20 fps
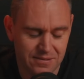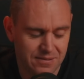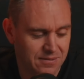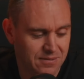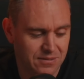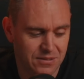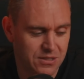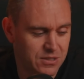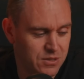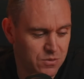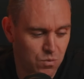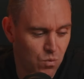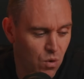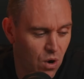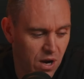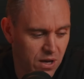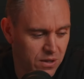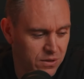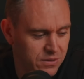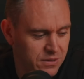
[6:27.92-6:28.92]
Which is
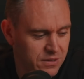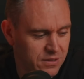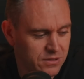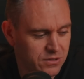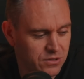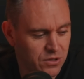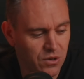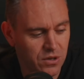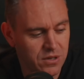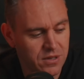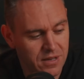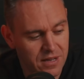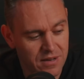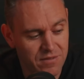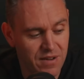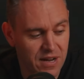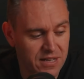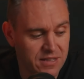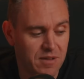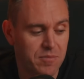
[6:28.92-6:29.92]
wild. So in
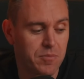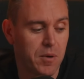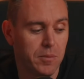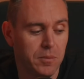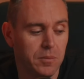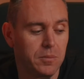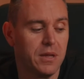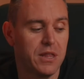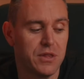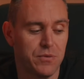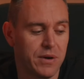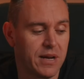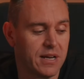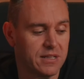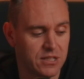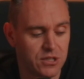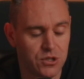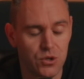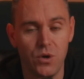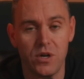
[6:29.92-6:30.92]
fact, they've probably 3x'd.
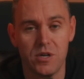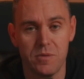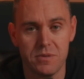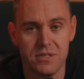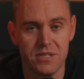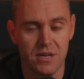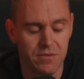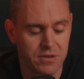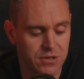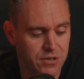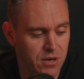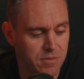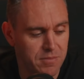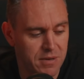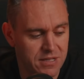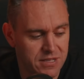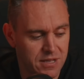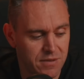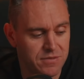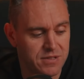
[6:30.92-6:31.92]
A 200% return
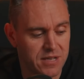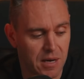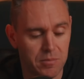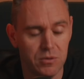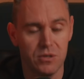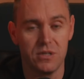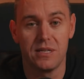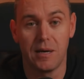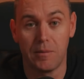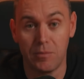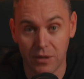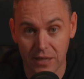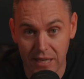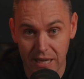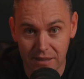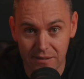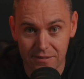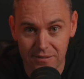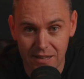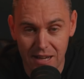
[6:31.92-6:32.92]
means they've doubled and doubled
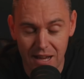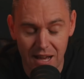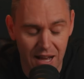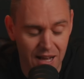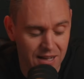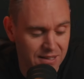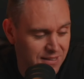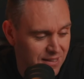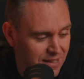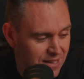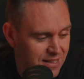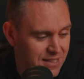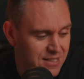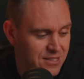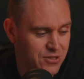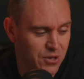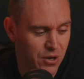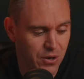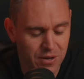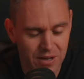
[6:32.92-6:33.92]
again.
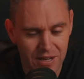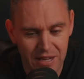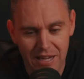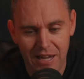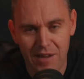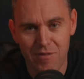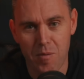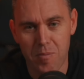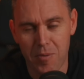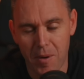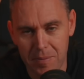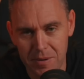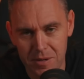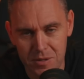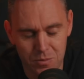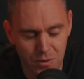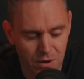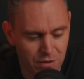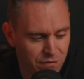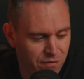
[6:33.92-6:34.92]
So if a property is
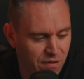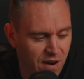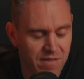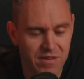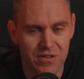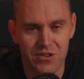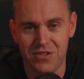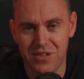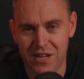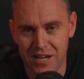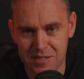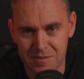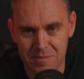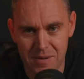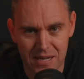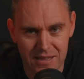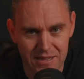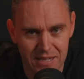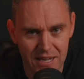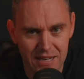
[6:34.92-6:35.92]
worth 500,000
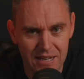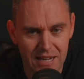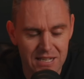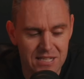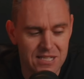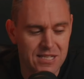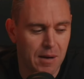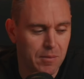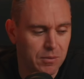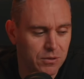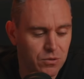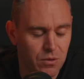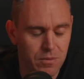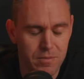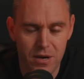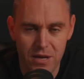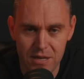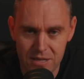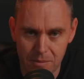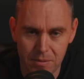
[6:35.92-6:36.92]
back then, it's doubled to $1
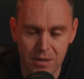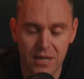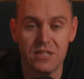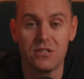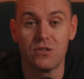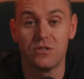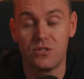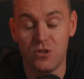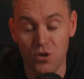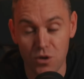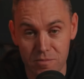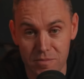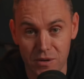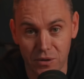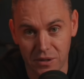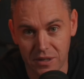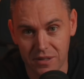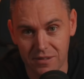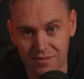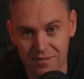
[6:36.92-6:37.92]
million, doubled again, so it's 2
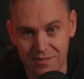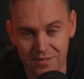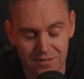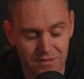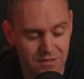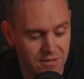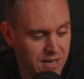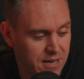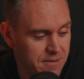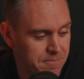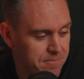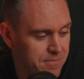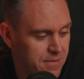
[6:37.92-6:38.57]
million, right?